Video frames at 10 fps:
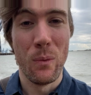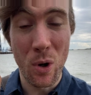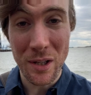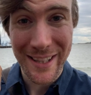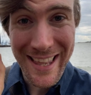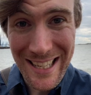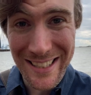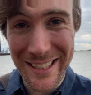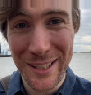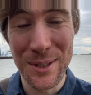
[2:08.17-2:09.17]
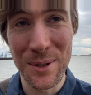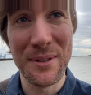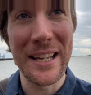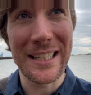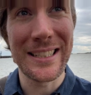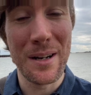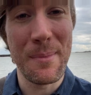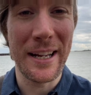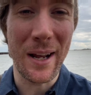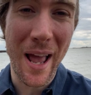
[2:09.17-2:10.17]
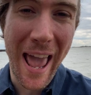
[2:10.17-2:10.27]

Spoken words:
What that's going to do is that's going to make